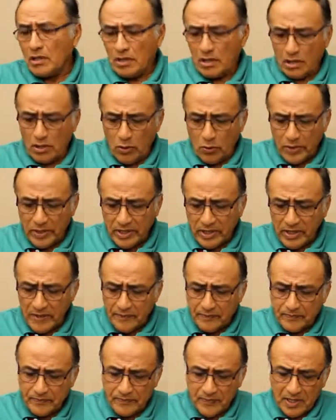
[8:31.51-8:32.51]
a week,
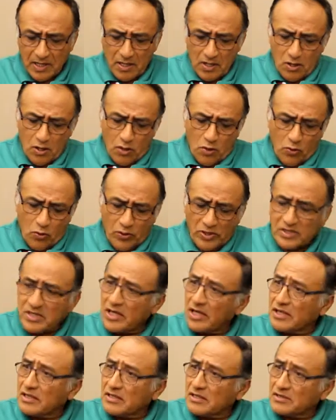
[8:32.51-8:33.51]
which
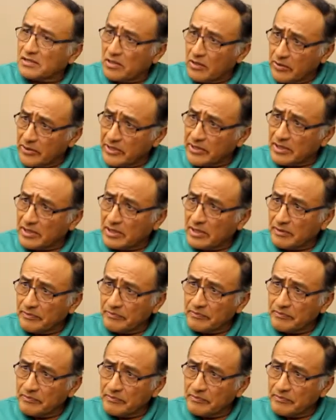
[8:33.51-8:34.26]
are distributed.